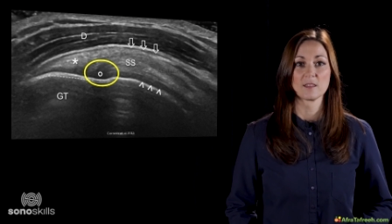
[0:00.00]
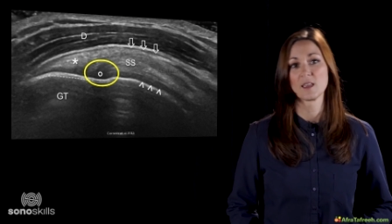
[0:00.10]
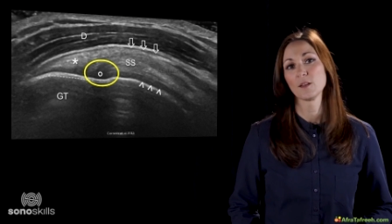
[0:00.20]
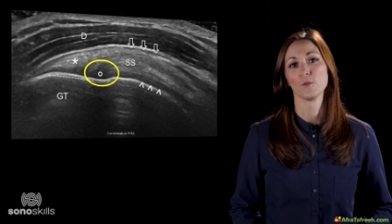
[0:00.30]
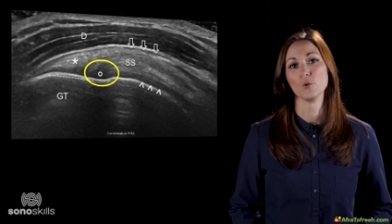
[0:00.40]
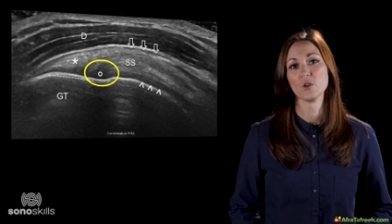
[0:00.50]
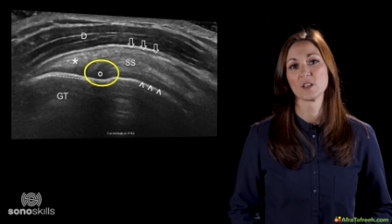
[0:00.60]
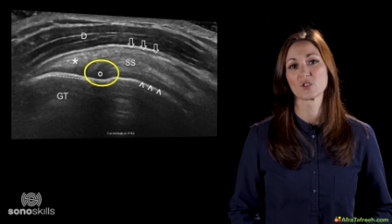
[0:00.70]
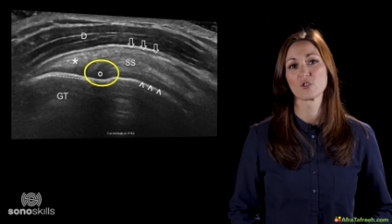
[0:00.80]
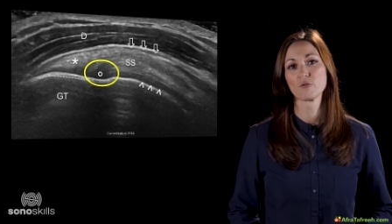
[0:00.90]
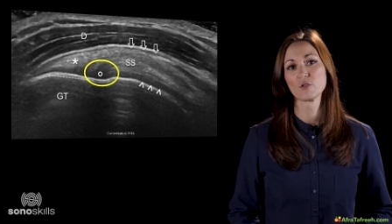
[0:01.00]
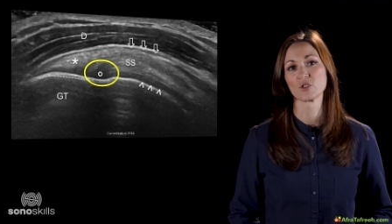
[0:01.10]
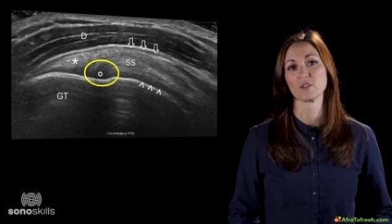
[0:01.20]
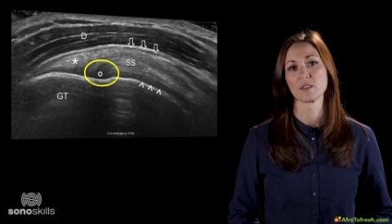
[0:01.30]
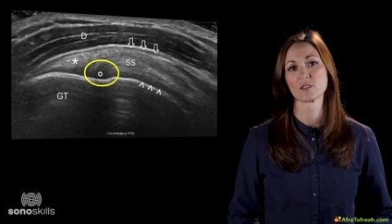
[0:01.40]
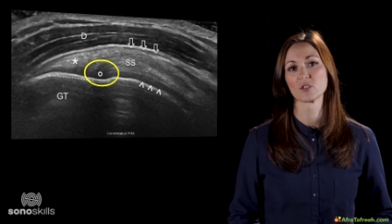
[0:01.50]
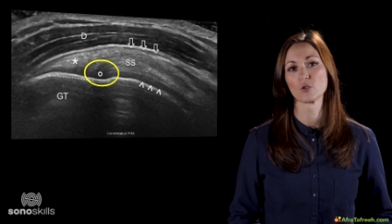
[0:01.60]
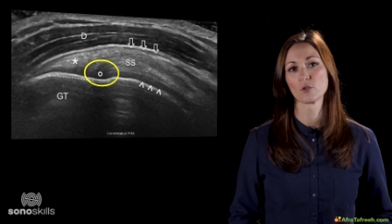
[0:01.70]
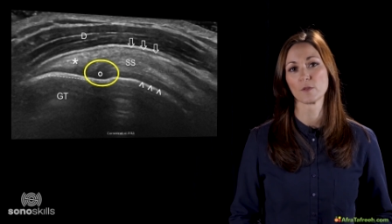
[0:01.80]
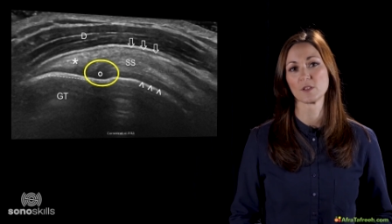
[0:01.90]
Therefore, it's crucial that the
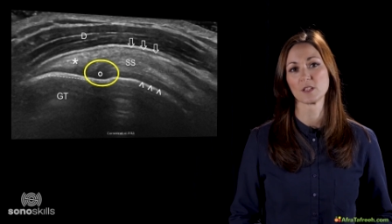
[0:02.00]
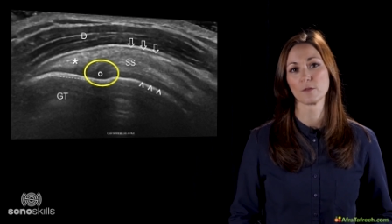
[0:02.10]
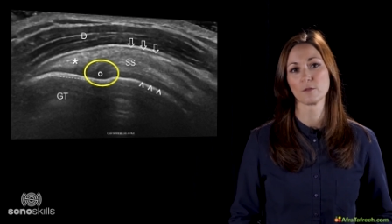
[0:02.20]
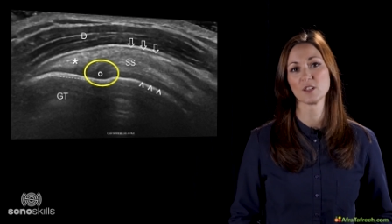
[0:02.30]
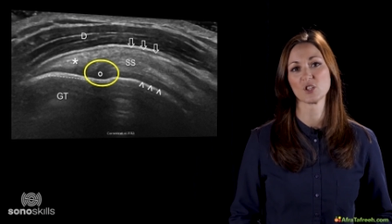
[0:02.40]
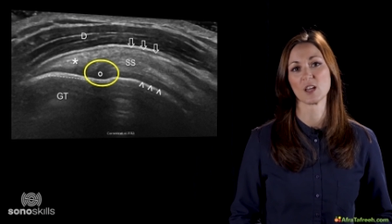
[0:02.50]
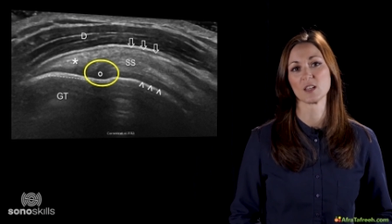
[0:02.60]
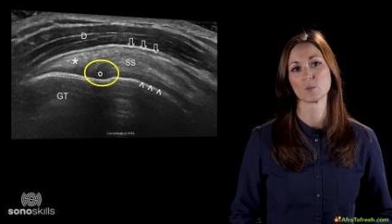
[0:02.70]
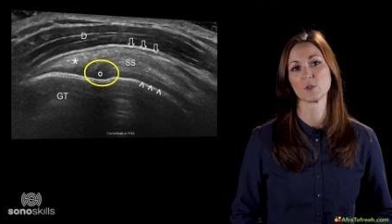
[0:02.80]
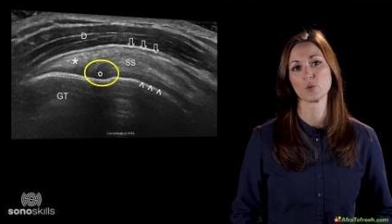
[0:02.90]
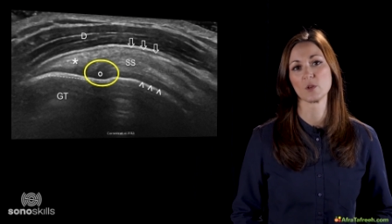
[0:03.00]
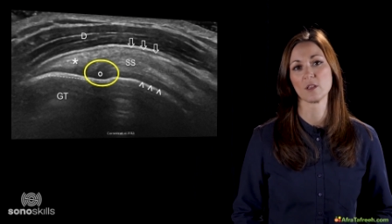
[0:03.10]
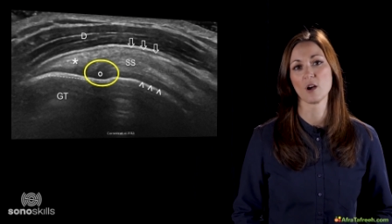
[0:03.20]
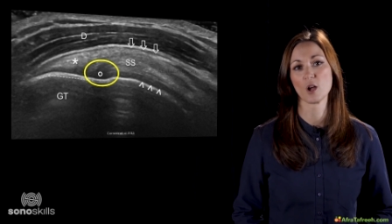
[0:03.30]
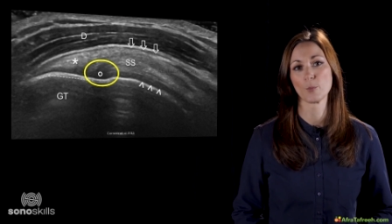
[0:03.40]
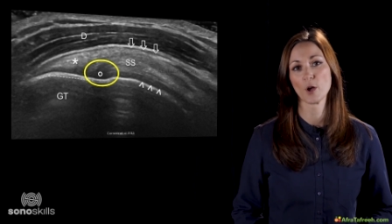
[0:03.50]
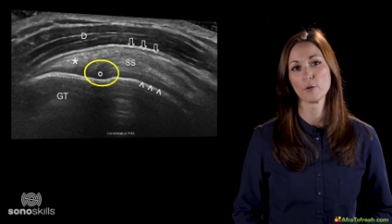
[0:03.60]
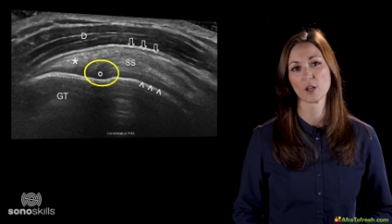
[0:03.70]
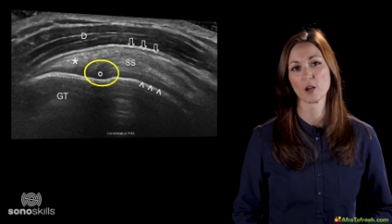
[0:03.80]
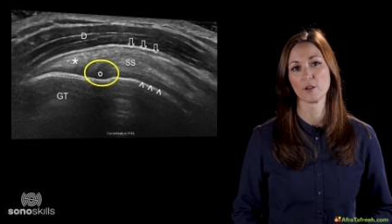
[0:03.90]
sonographer differentiates between the
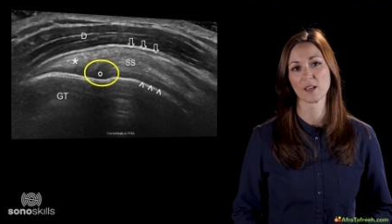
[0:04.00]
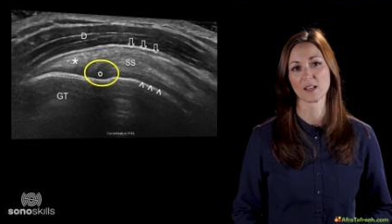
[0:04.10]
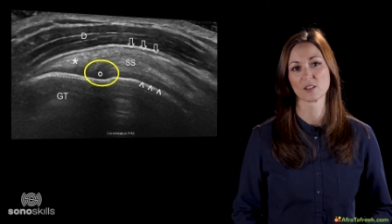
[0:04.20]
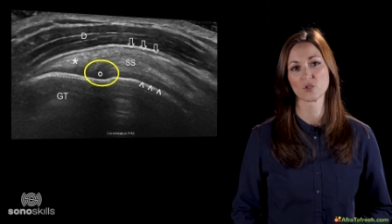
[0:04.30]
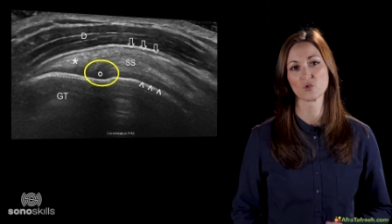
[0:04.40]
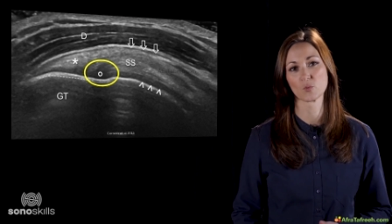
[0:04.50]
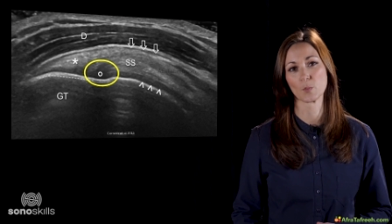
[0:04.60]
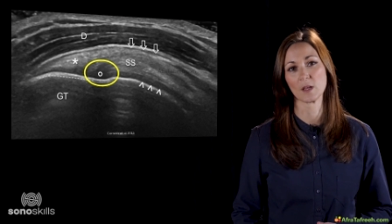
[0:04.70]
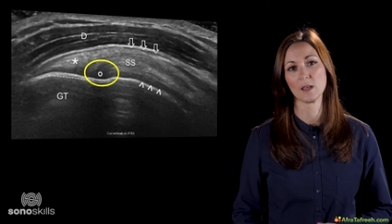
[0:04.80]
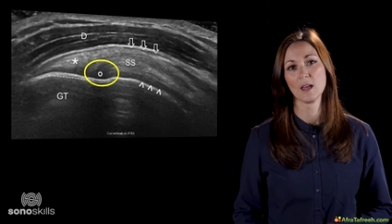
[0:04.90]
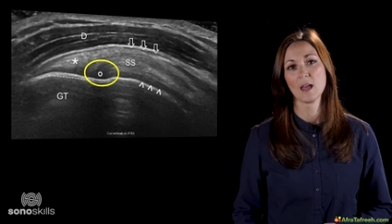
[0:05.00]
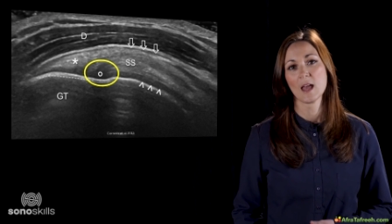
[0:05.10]
hypoechoic anisotropy